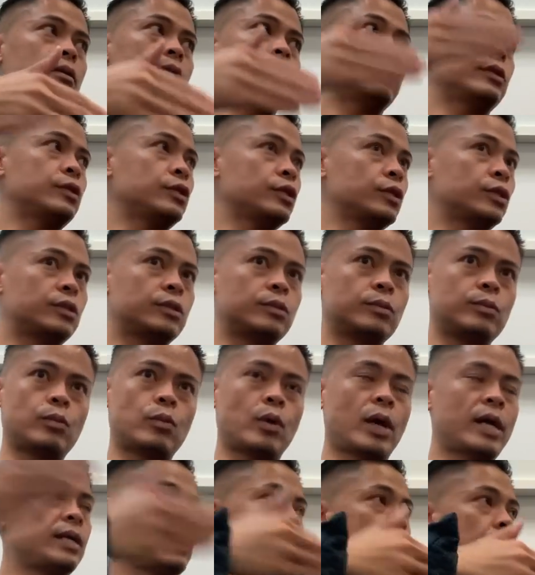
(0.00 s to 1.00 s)
Yeah. It's just
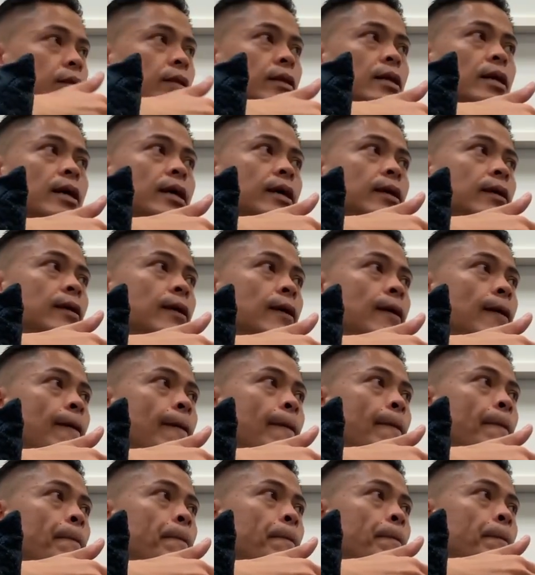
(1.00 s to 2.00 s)
right down the line. And I can
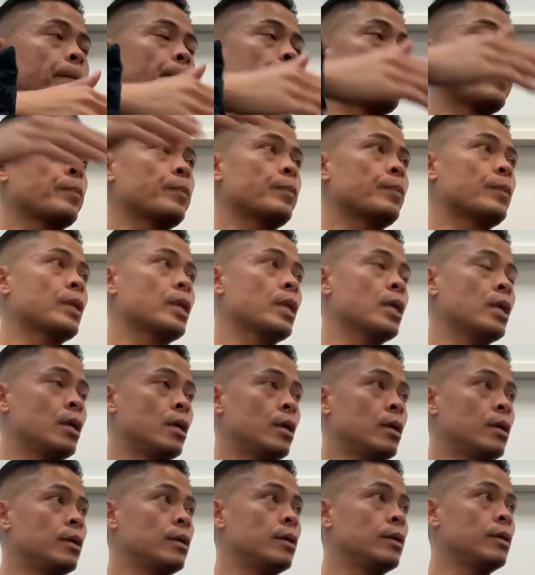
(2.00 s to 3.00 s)
say everything.
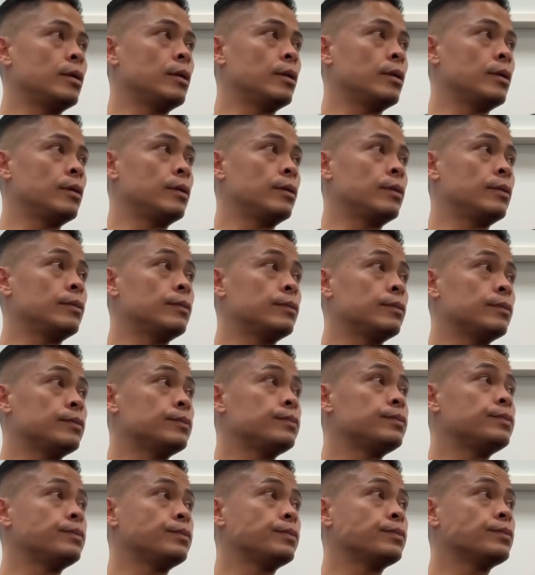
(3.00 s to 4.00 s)
Well, I just need the
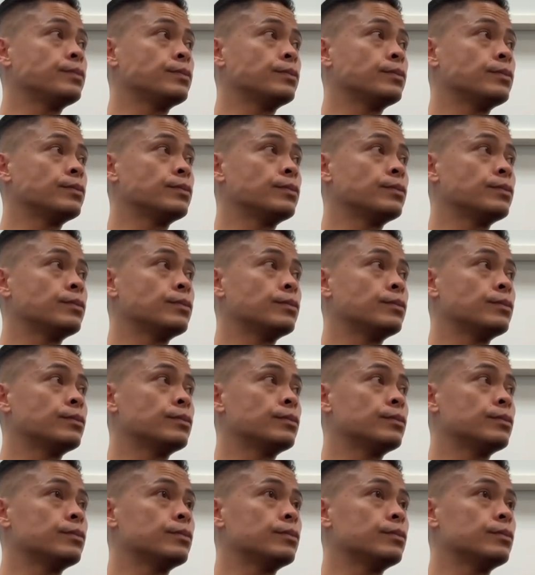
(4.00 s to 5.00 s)
words.
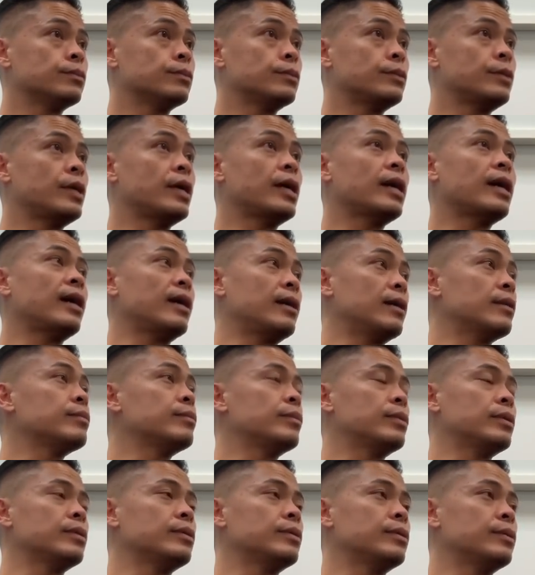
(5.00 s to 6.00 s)
Yeah. I
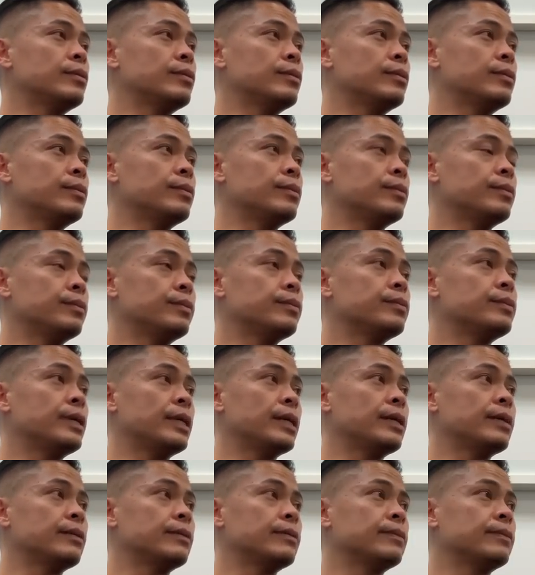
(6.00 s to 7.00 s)
love every yeah.
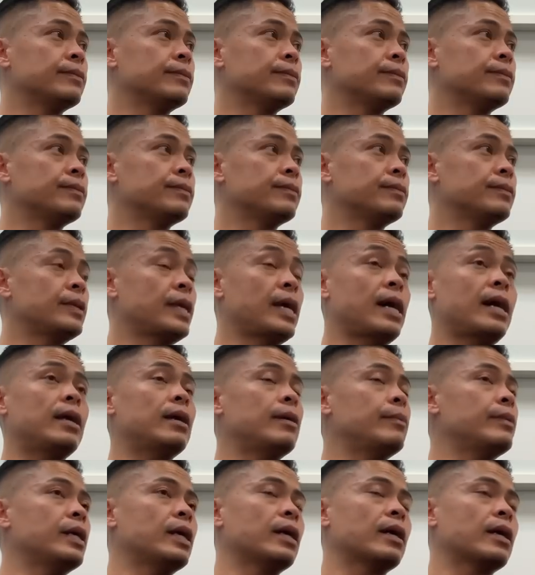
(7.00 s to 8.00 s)
part of that. Yeah, I
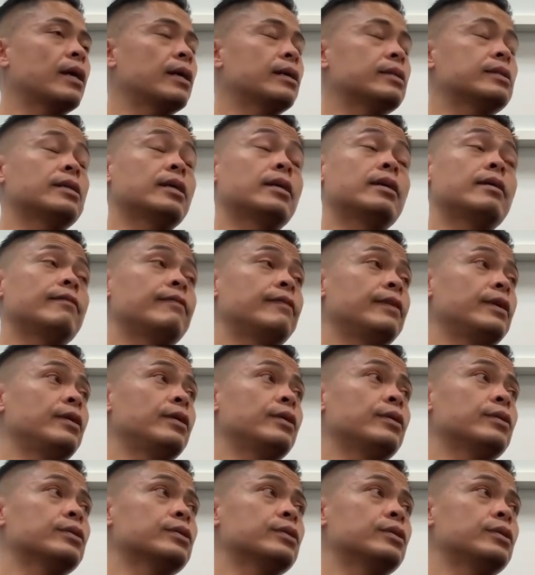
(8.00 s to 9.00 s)
mean, I got a ton of
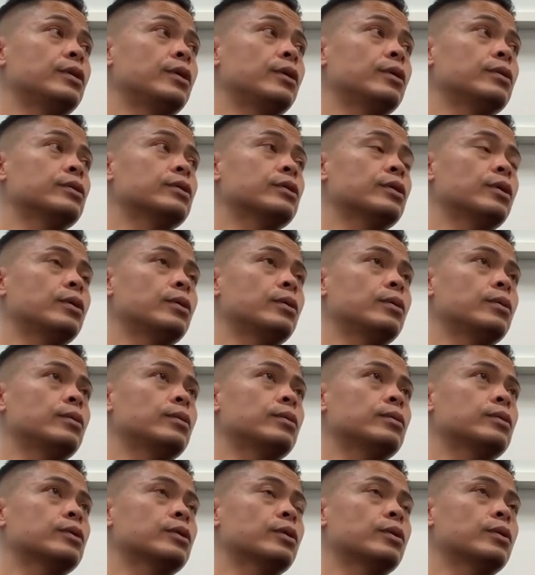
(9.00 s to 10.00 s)
videos, you know. So
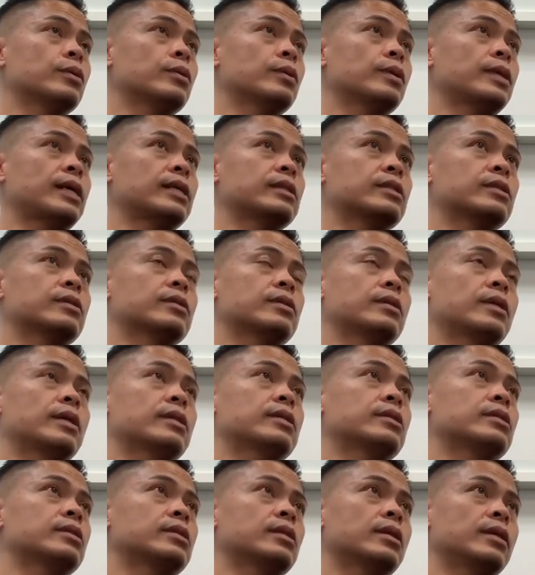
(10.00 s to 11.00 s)
so that's
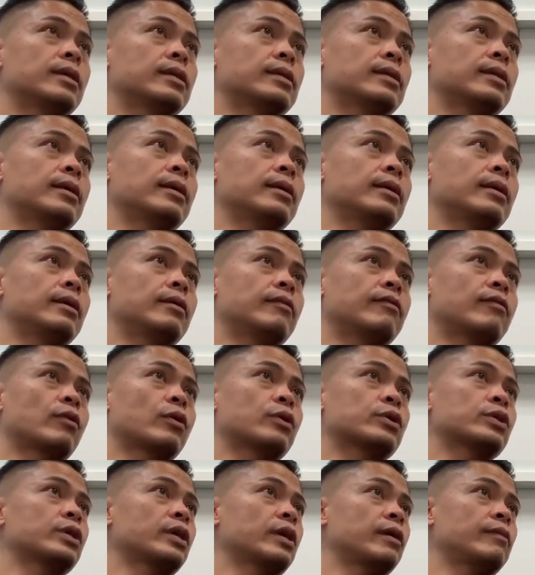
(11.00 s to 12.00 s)
that's it, it, uh,
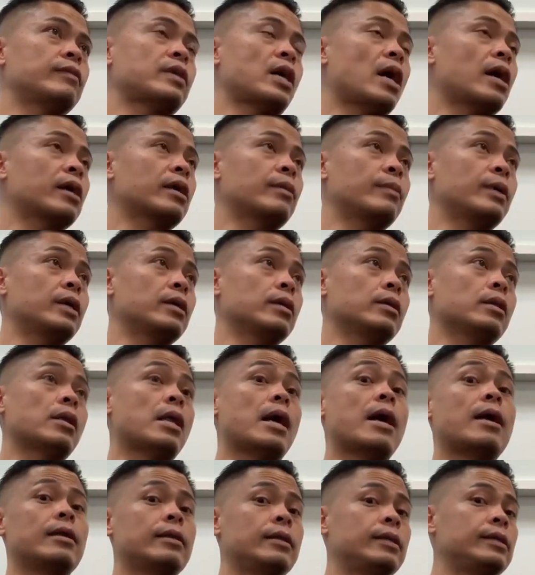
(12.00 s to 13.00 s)
Fortunately, I've documented a
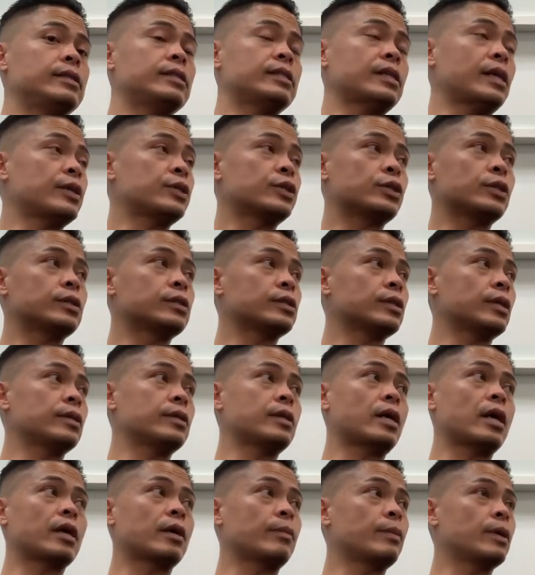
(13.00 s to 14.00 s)
lot of these sessions. I
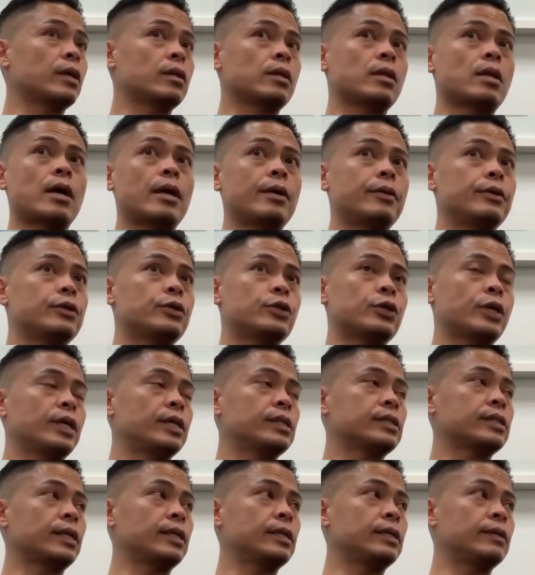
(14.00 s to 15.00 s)
documented a lot of the
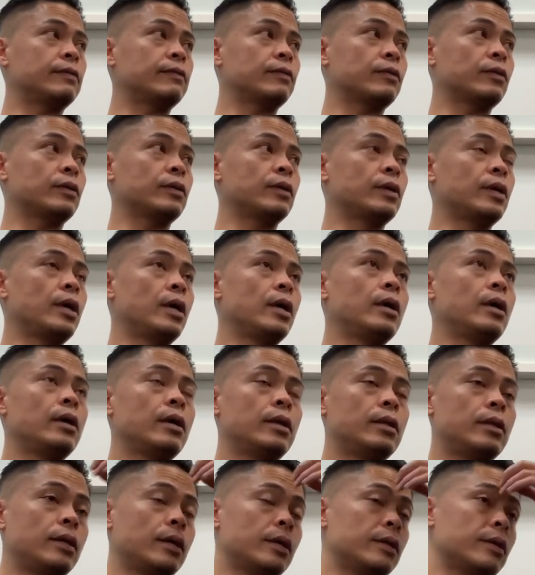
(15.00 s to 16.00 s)
trainings I did for
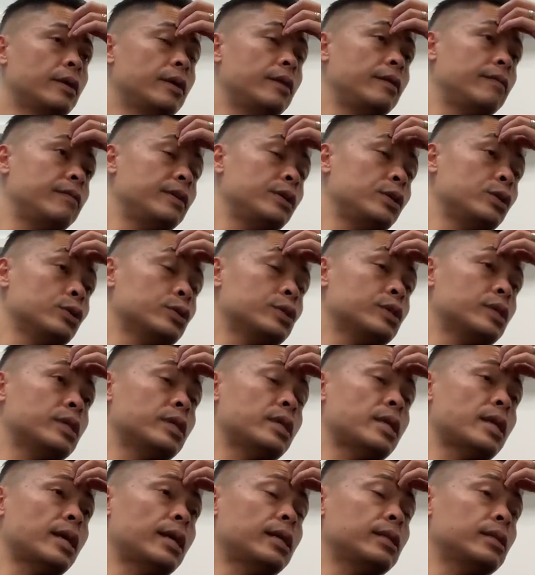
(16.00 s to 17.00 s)
the other individuals.
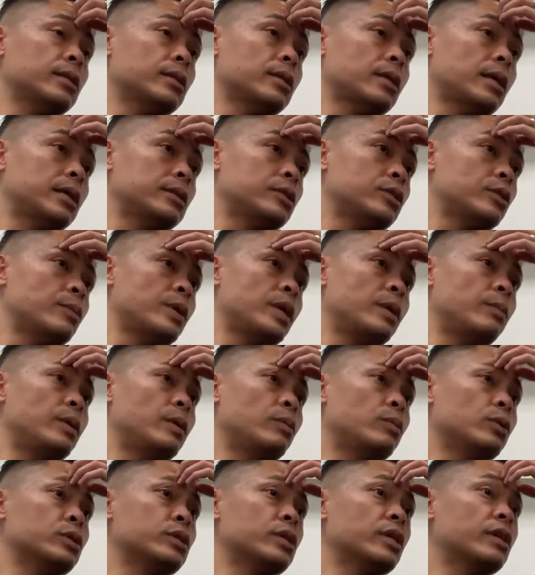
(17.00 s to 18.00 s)
Did not not too many
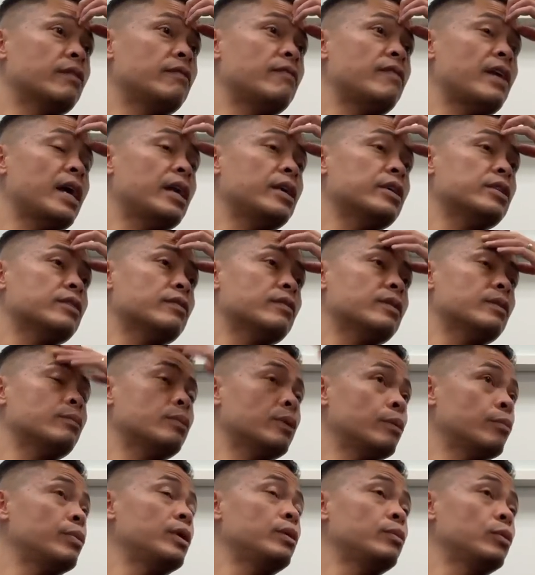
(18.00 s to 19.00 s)
people took advantage of it,
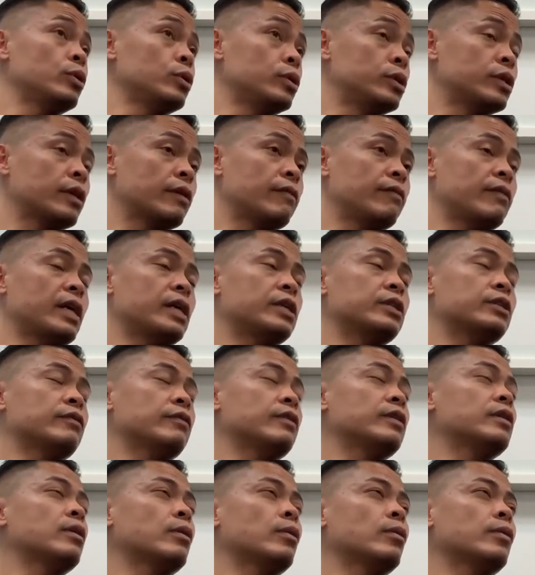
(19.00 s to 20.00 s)
but people who took advantage of
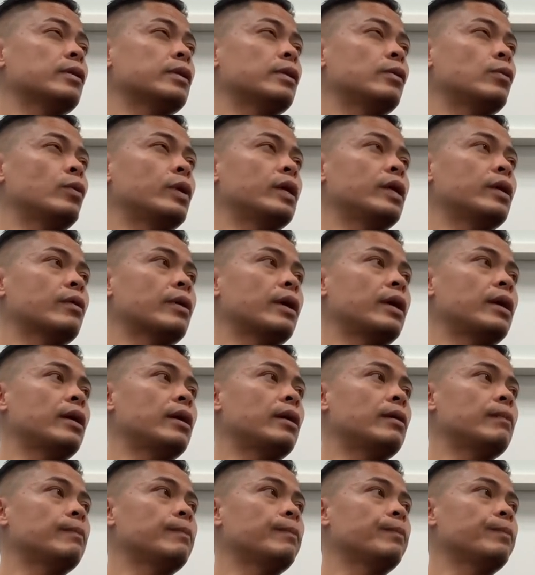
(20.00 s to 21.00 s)
it are really winning right now.
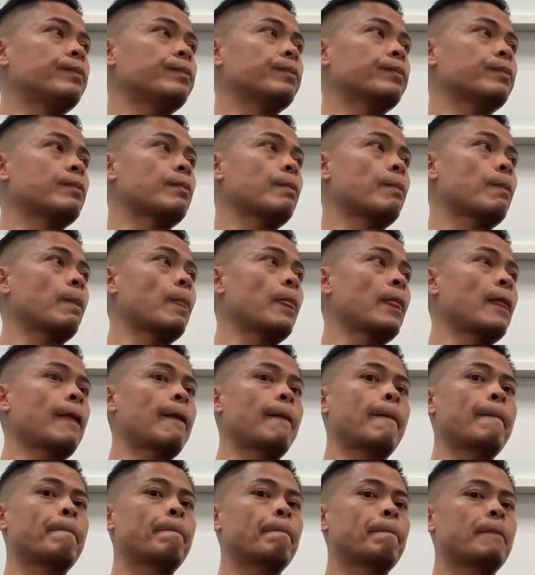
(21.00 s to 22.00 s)
Send it to me.
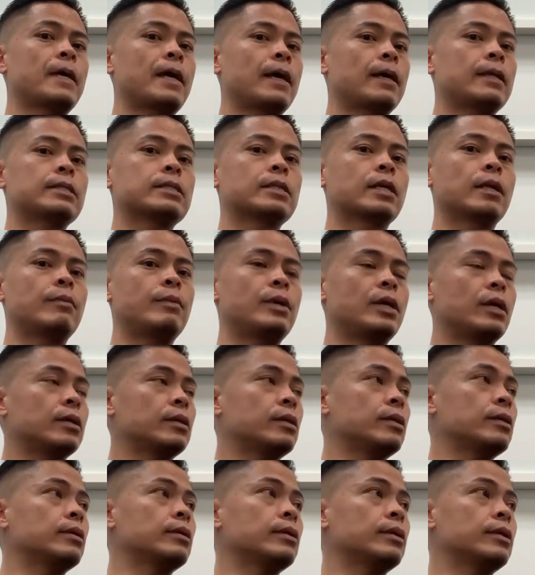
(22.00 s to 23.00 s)
Yeah, it's gonna be on
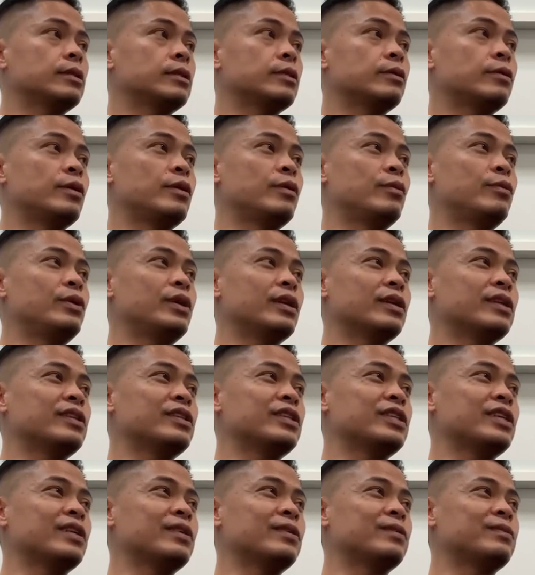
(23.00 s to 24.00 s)
the it's gonna be on the channel.